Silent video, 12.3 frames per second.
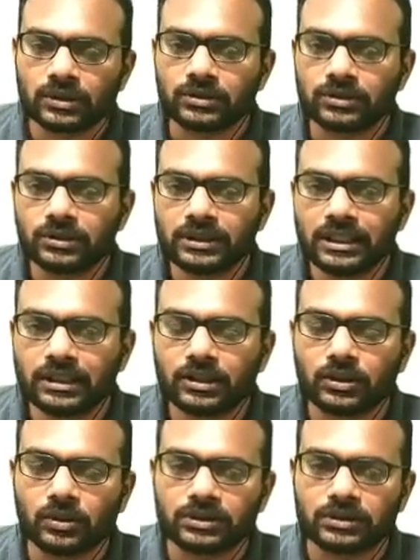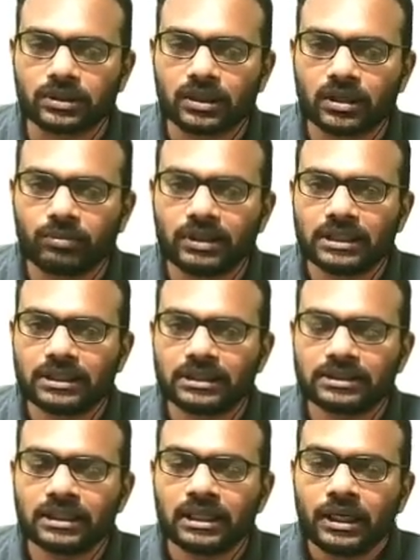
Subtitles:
So you take the non-zero commutators,